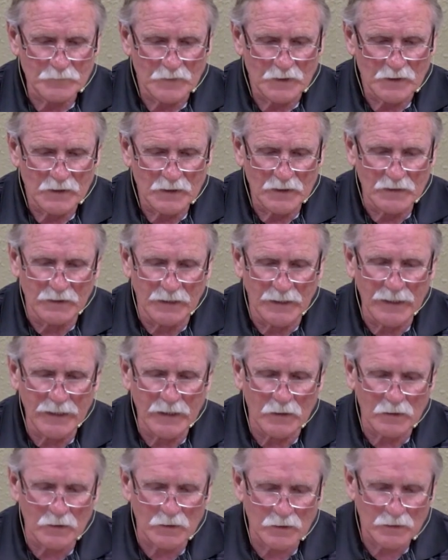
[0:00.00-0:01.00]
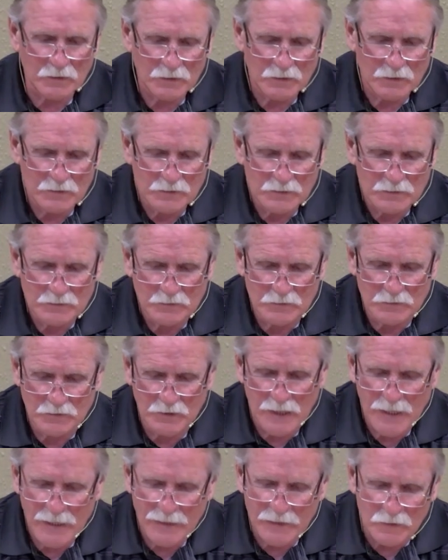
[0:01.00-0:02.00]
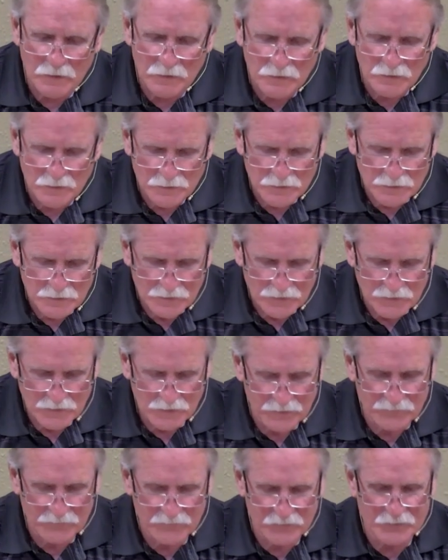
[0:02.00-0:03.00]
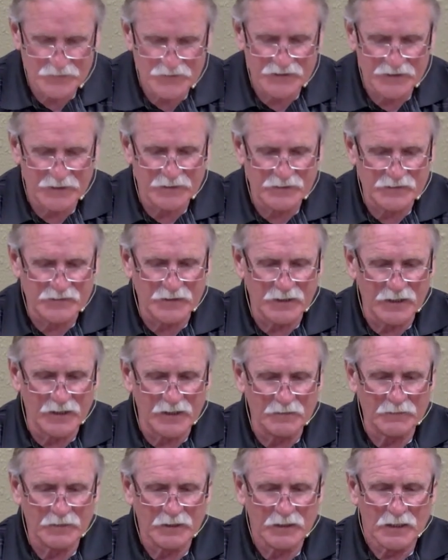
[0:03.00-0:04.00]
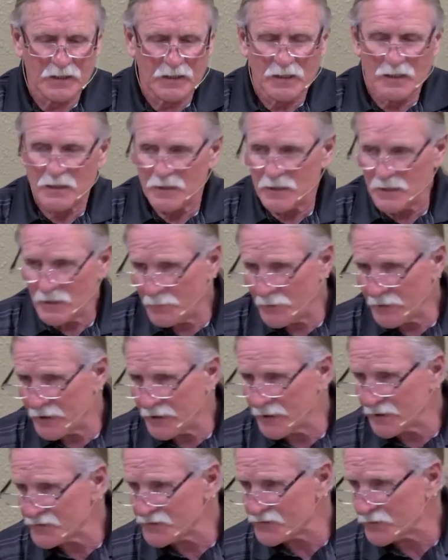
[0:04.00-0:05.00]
Hillel, or Hiel, however you would say his name, he begins to